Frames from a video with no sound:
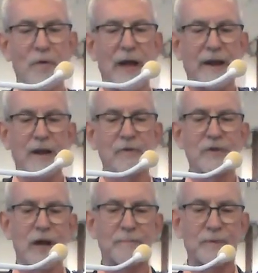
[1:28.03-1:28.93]
that
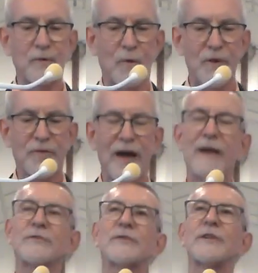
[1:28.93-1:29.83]
goes up to
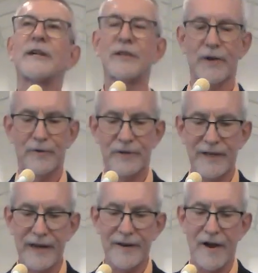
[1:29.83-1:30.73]

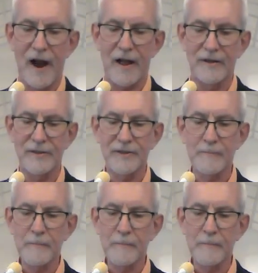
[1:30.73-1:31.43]
$1,610.